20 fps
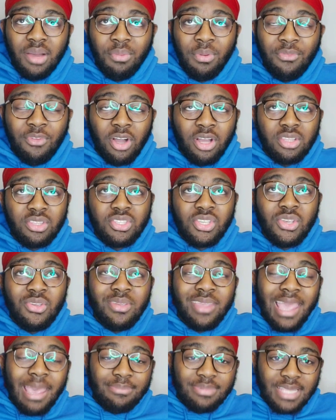We've got
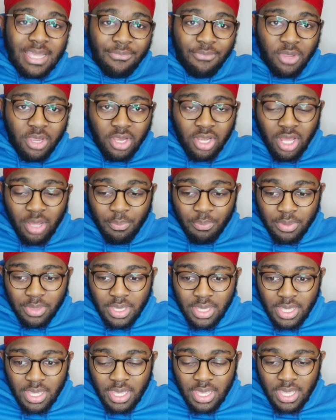2 games left with Klopp
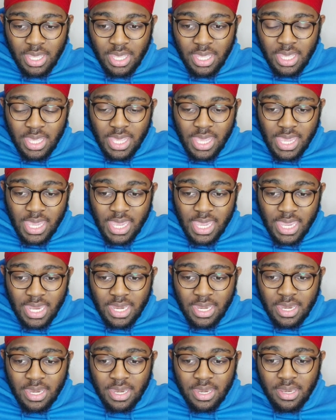
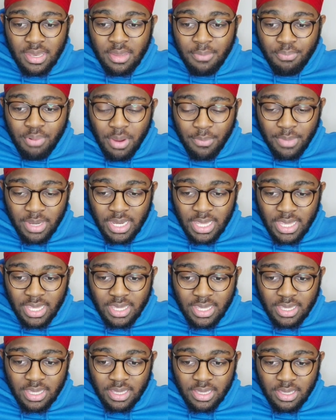in the Premier
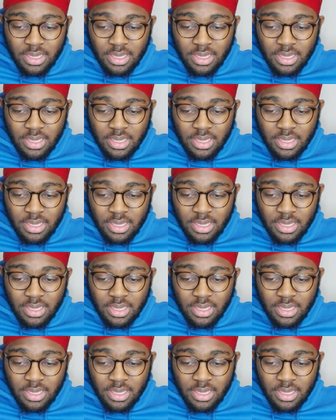League.